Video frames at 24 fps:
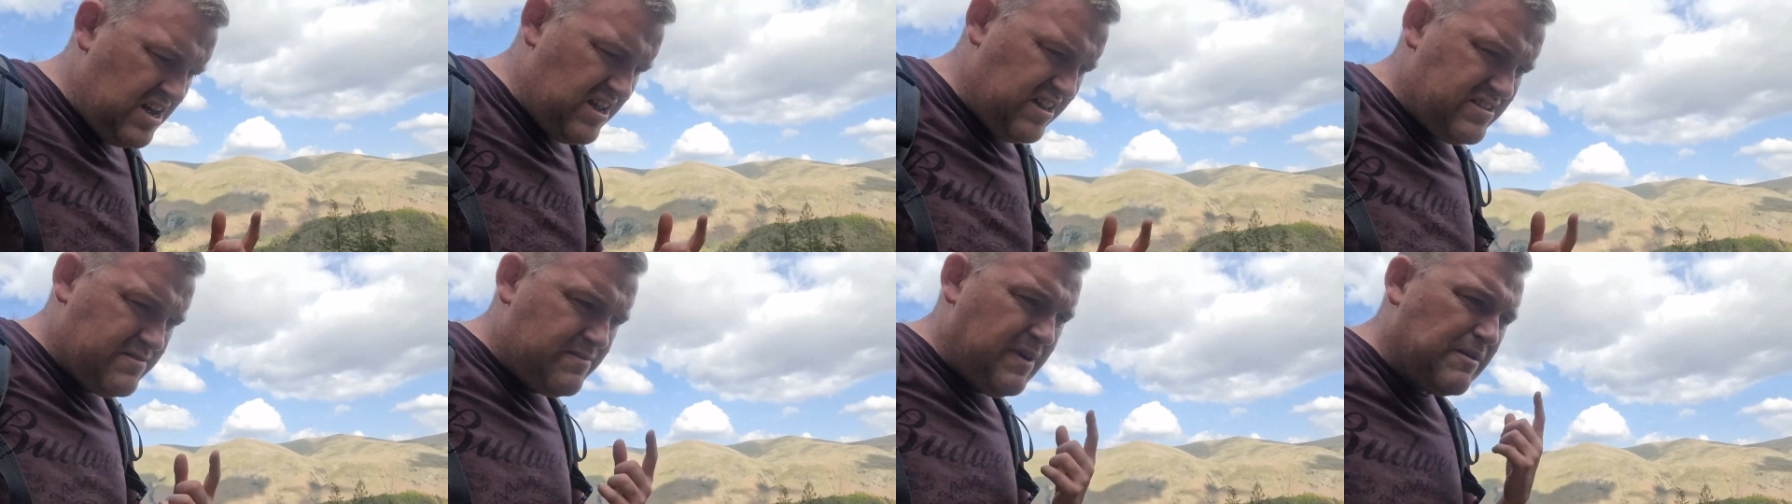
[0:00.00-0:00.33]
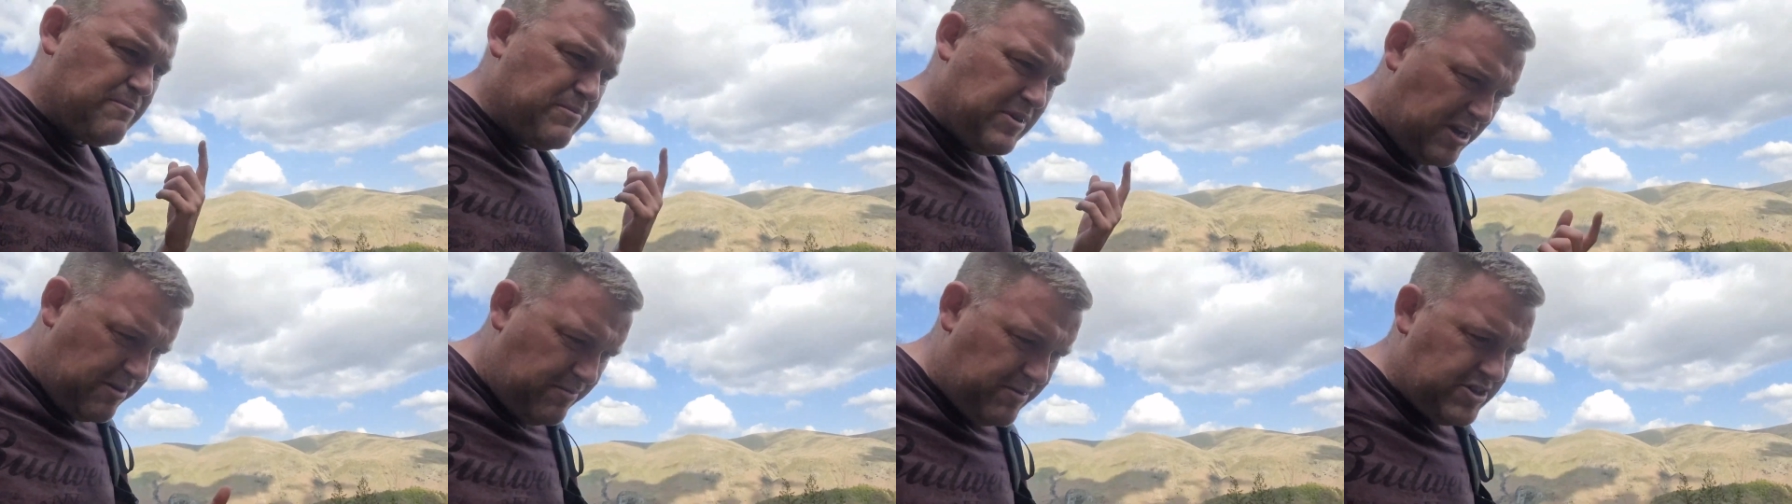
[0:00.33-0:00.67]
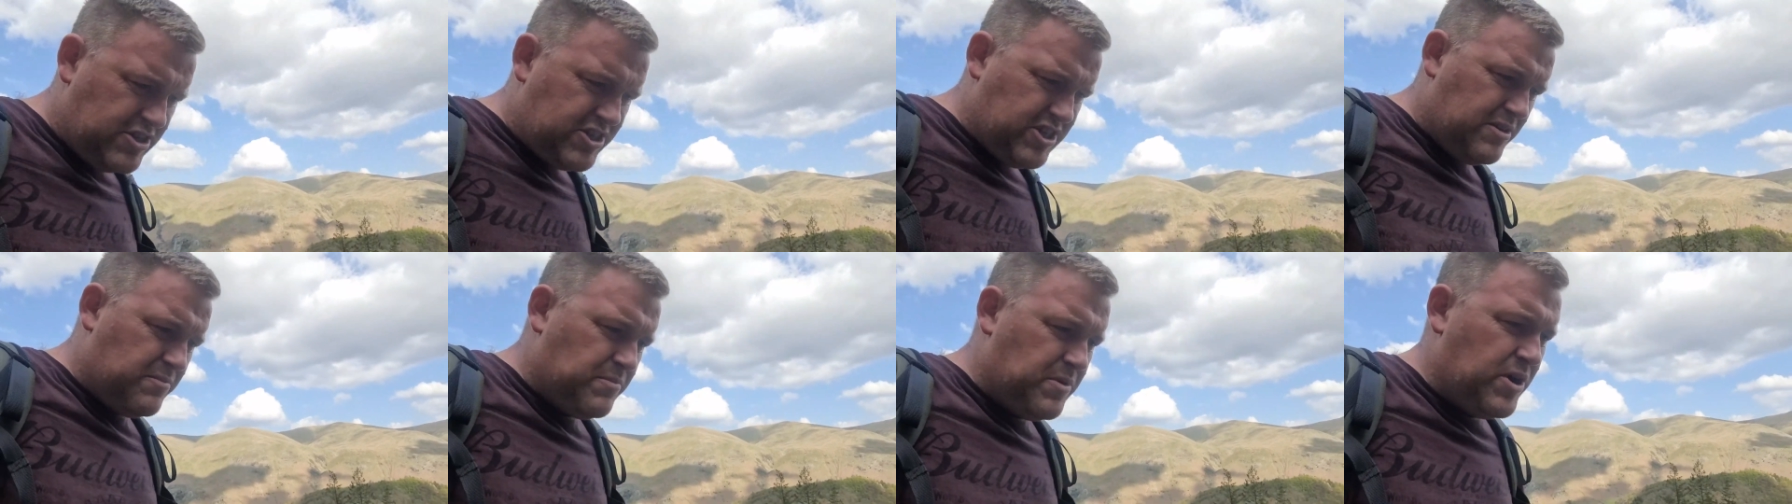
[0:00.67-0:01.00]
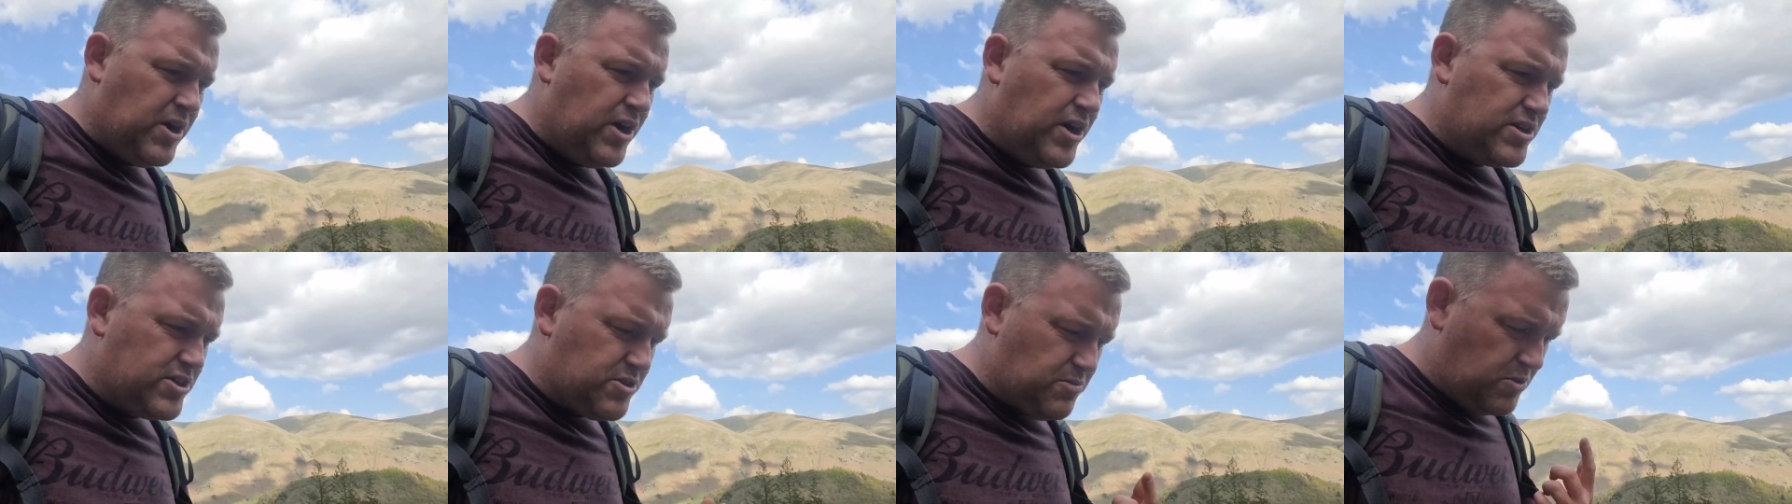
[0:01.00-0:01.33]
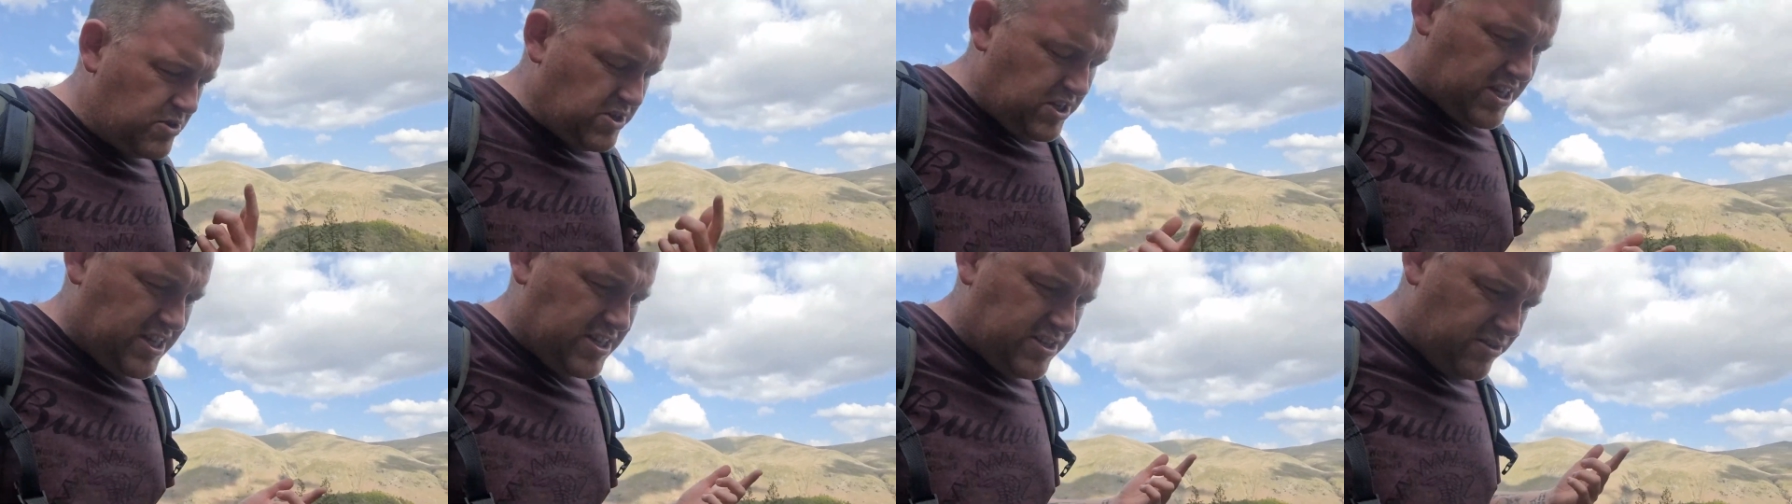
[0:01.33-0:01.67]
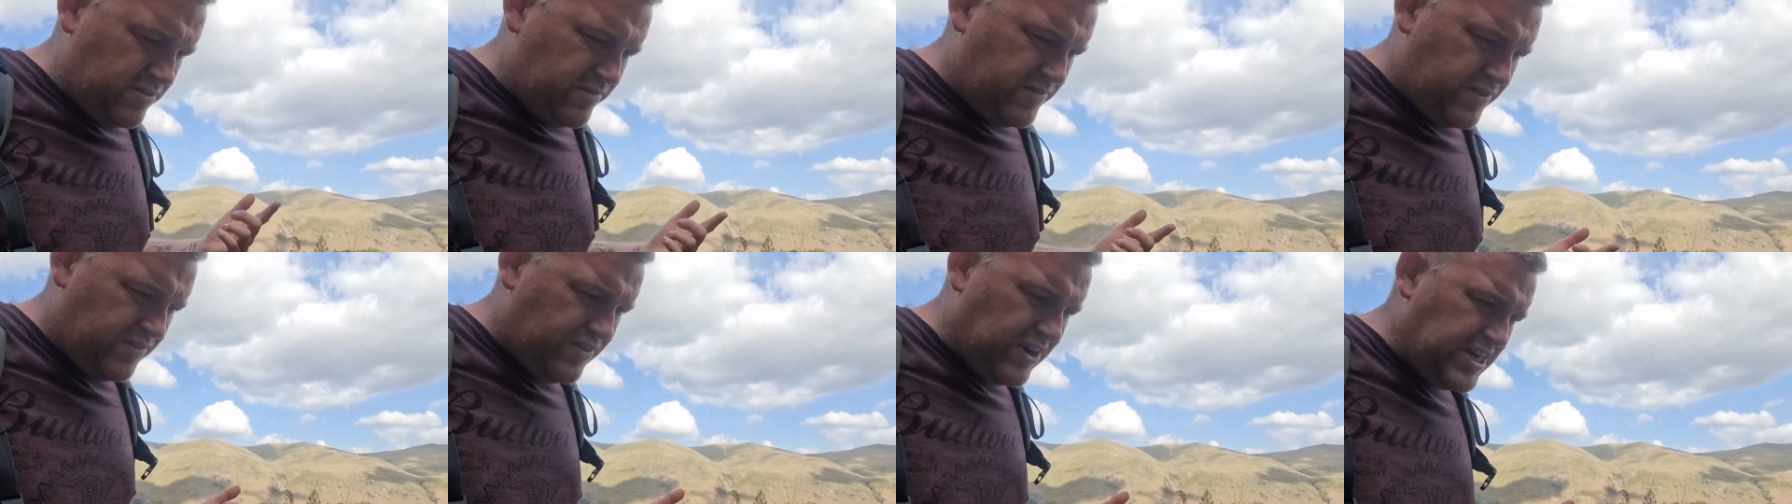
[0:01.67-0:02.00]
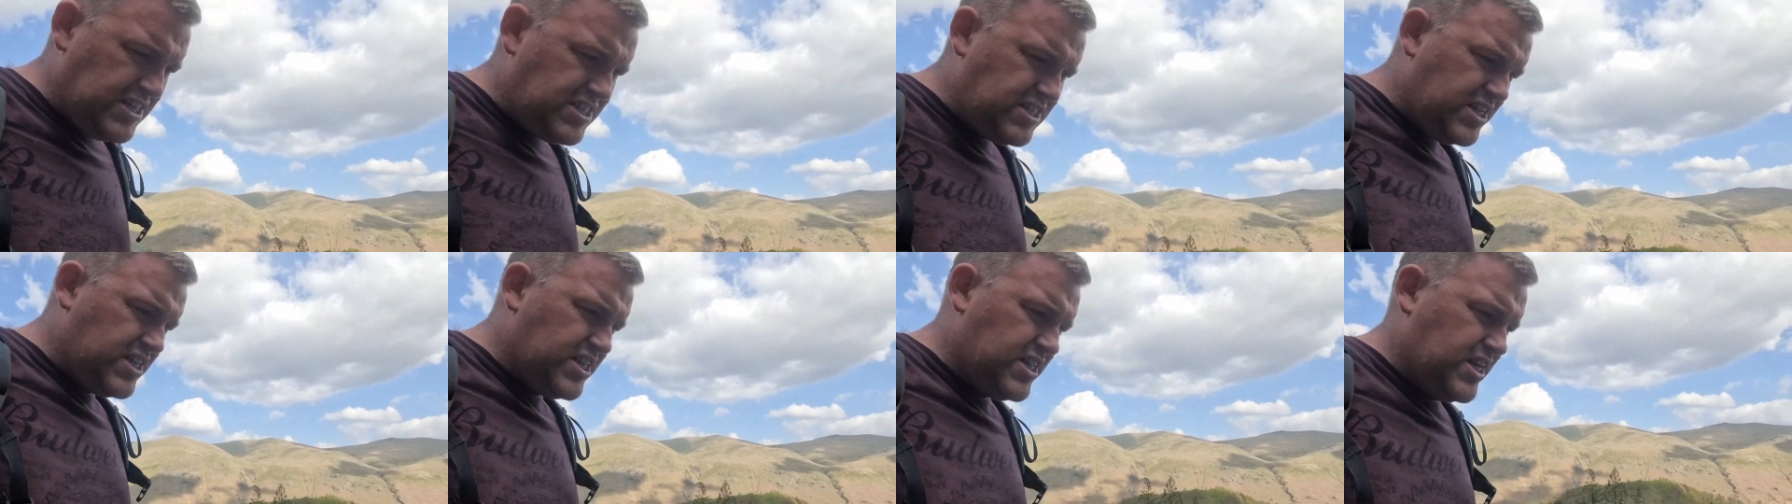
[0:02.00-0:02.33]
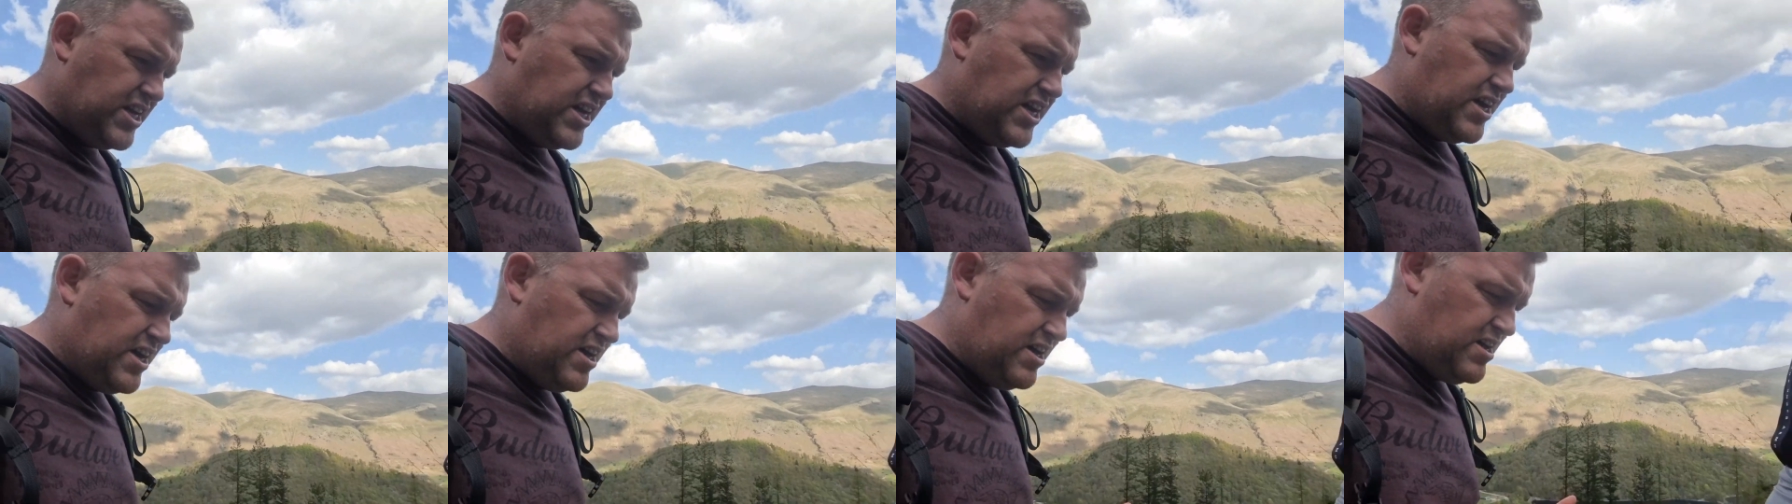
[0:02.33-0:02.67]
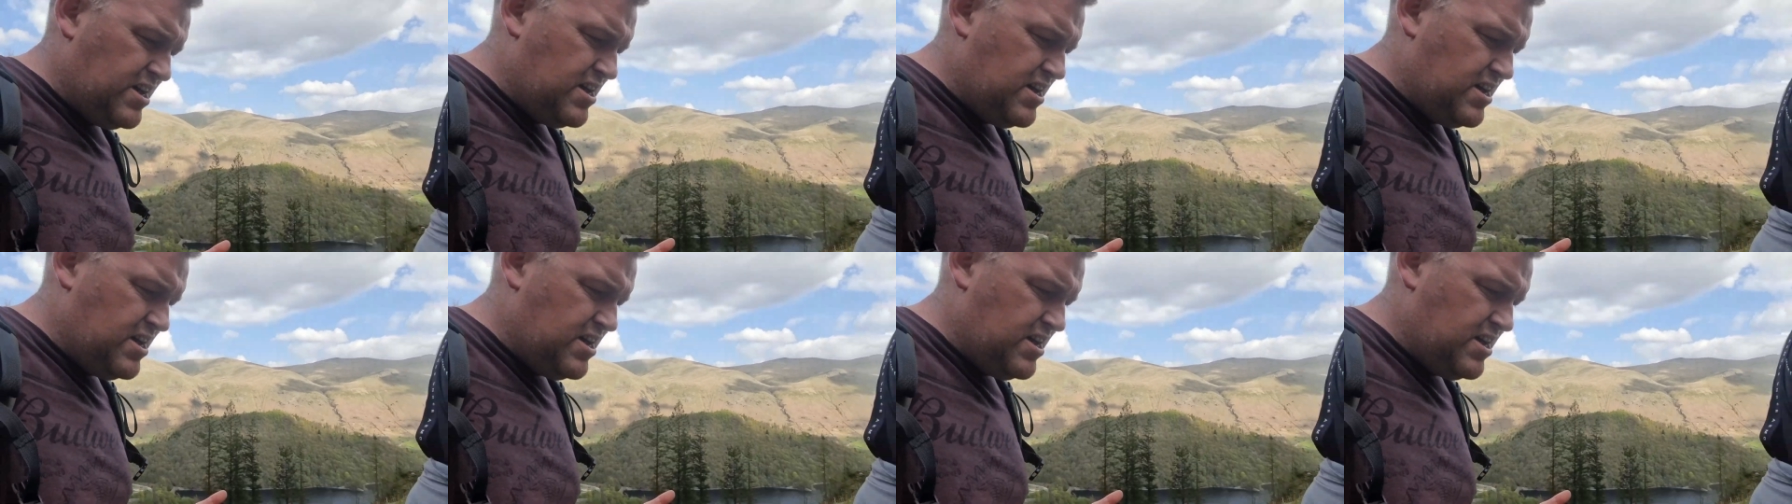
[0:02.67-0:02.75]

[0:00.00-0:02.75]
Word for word: to make baby sheep. So what do they do for the rest of the year?